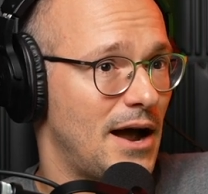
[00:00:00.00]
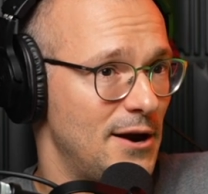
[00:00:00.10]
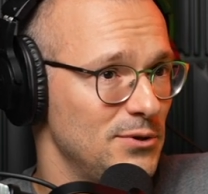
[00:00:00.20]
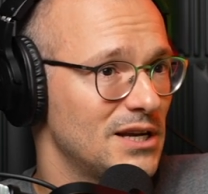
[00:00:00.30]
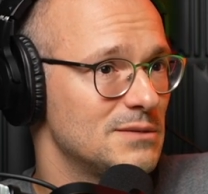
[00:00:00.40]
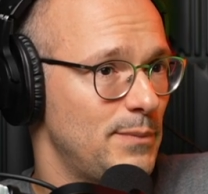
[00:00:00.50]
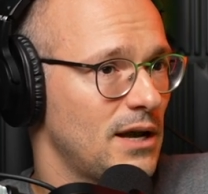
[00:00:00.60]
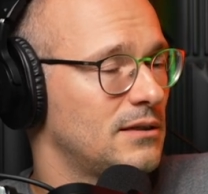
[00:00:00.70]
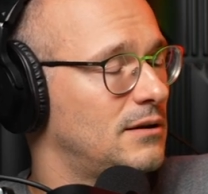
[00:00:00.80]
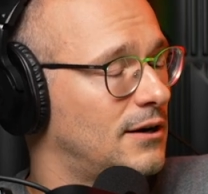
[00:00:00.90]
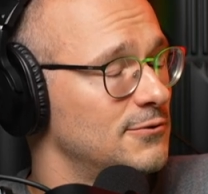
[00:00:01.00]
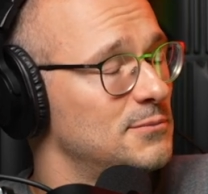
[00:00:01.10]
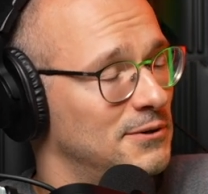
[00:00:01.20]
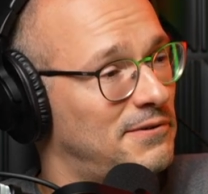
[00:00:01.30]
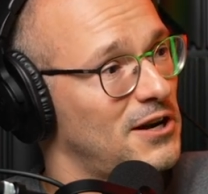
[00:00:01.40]
I would expect hardware
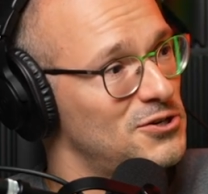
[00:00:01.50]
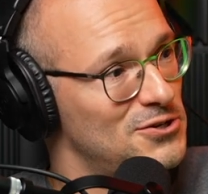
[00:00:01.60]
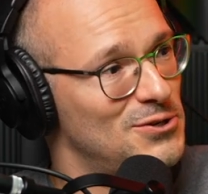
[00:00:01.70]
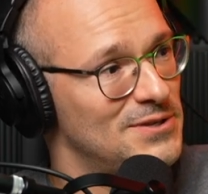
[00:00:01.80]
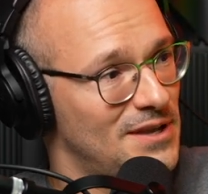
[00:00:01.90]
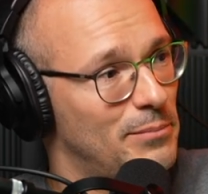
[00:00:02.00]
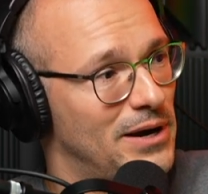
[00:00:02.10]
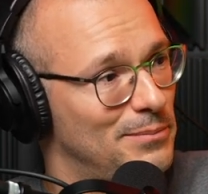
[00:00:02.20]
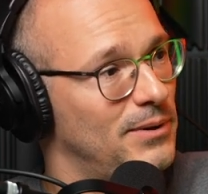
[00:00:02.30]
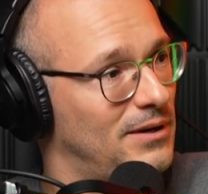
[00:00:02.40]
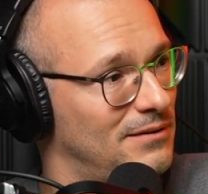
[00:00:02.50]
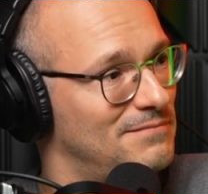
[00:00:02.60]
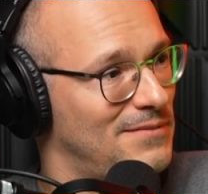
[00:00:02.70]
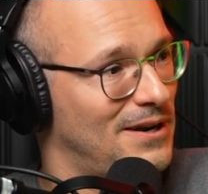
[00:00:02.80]
manufacturers to step up and